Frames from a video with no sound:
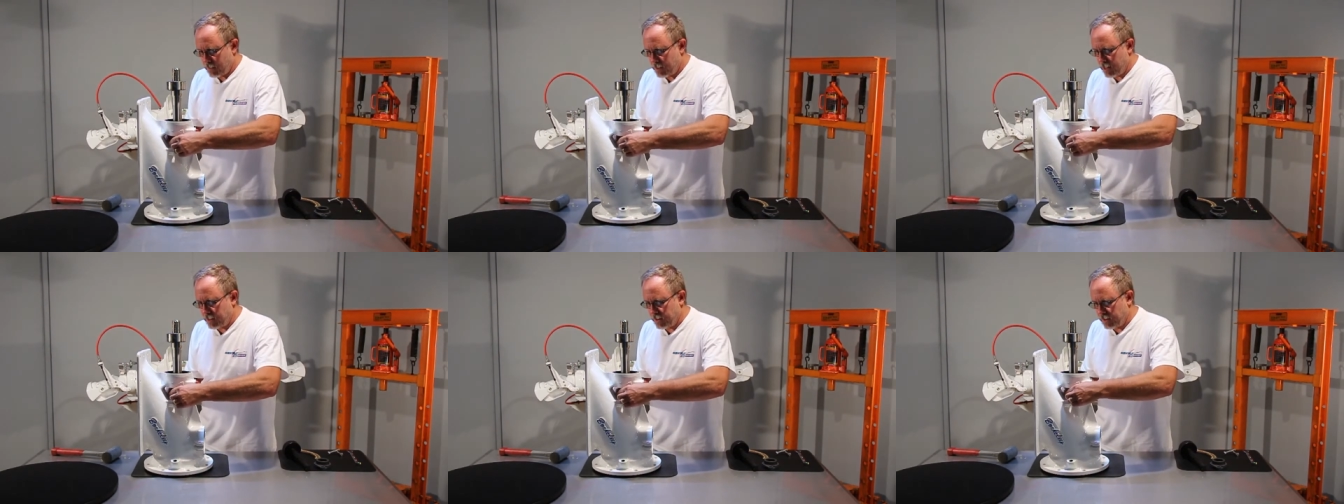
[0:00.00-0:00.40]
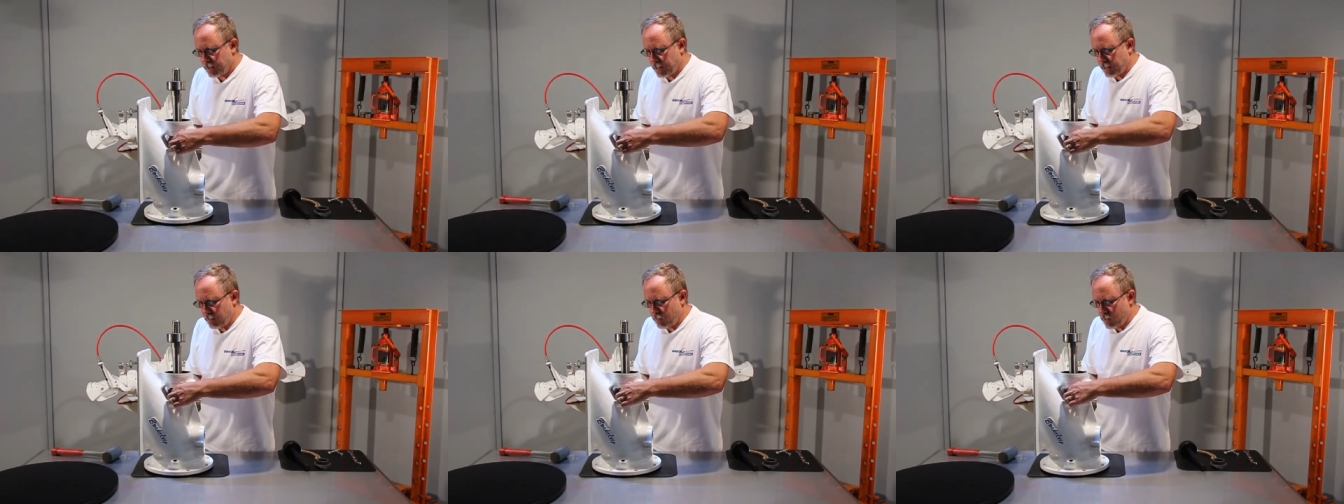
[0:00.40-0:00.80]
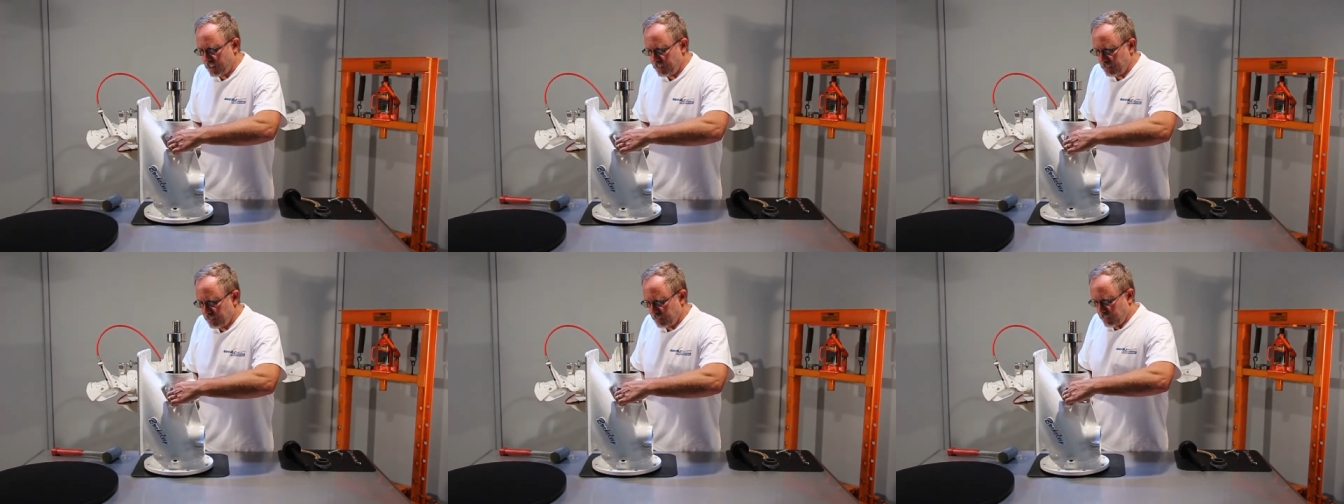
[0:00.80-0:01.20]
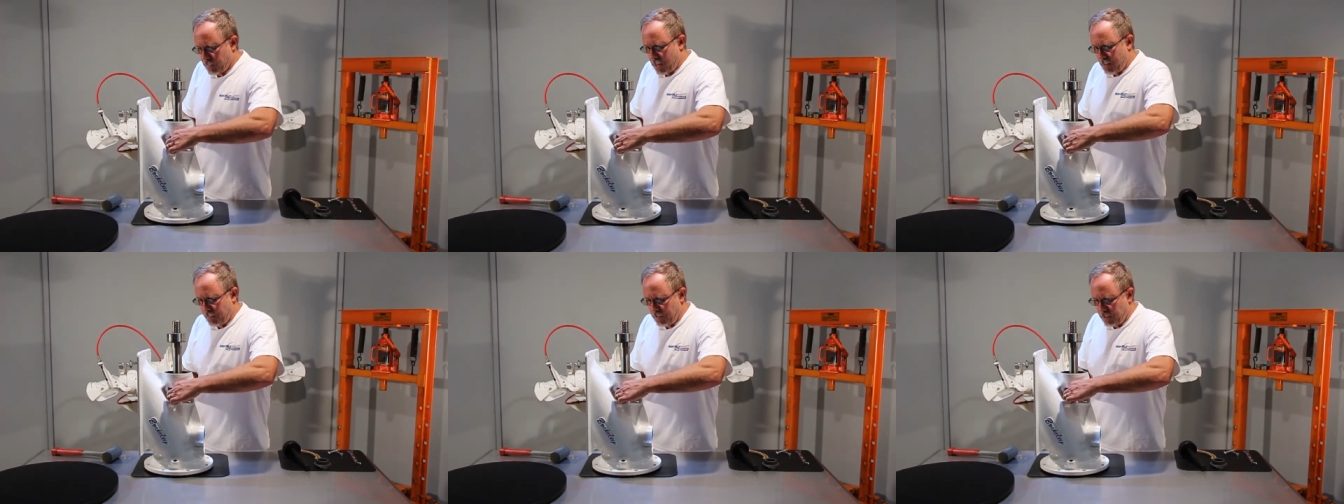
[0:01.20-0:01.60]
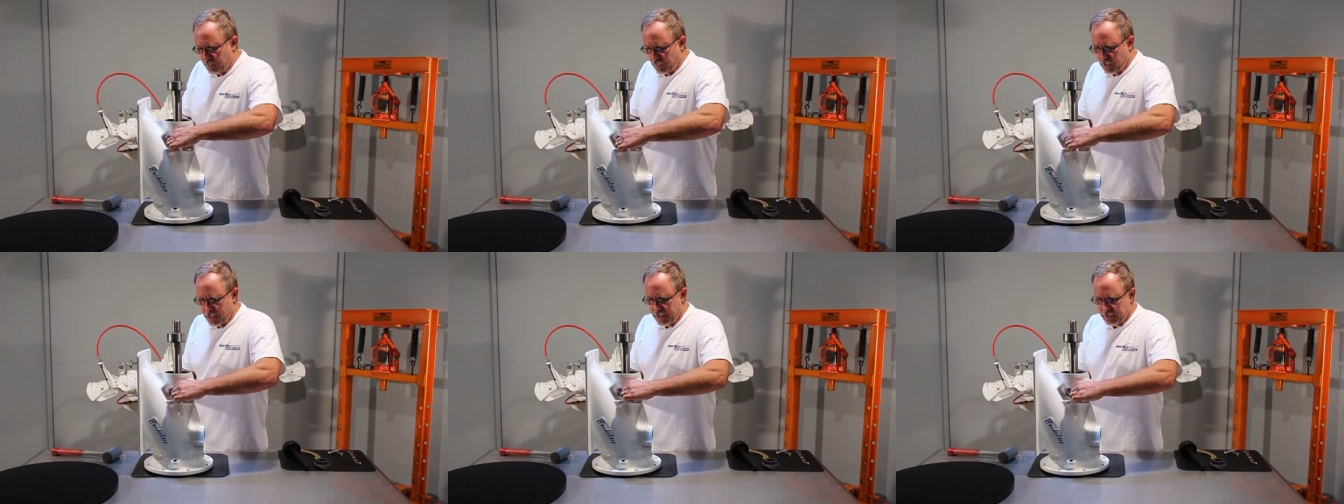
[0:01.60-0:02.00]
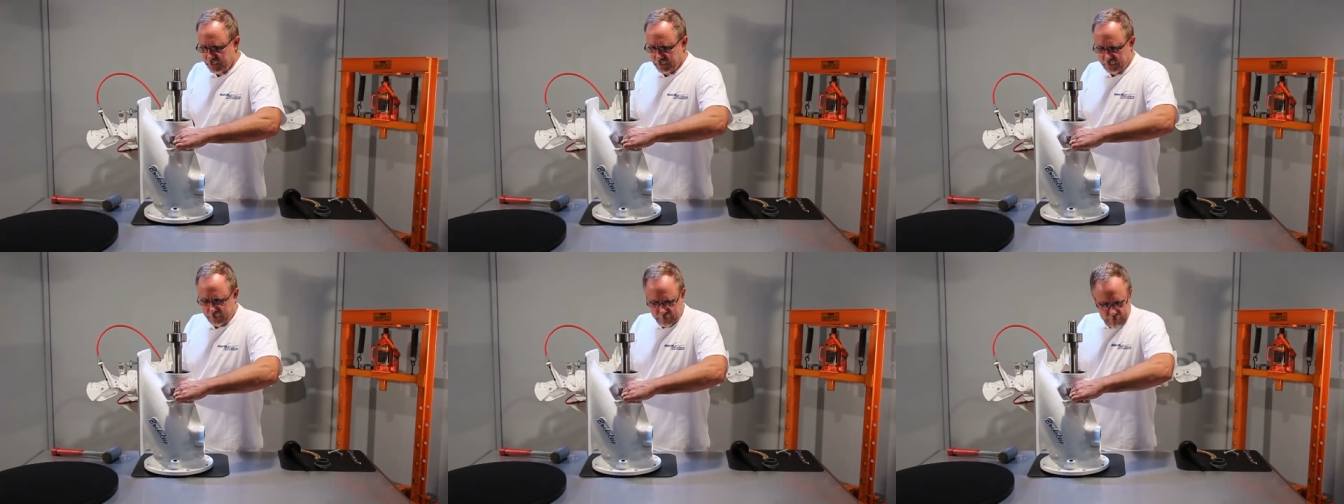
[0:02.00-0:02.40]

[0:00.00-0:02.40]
Take the second one, pop it in place.